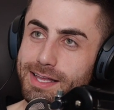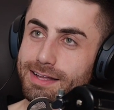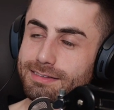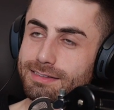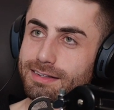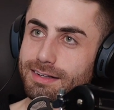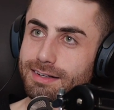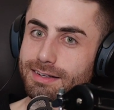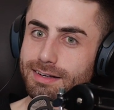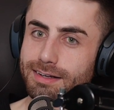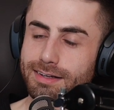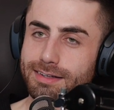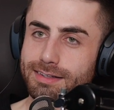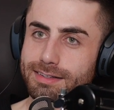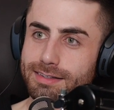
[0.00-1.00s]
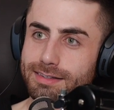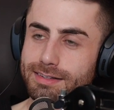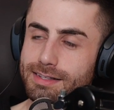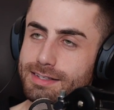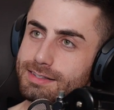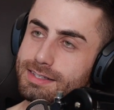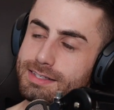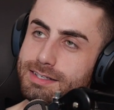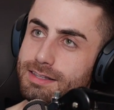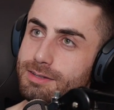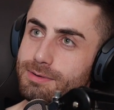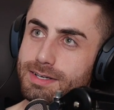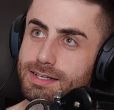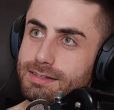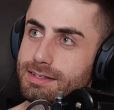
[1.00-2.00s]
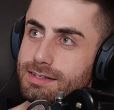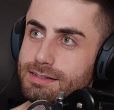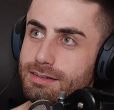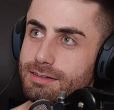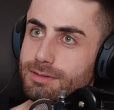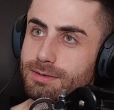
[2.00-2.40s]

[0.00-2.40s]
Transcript: yeah, this other one I did,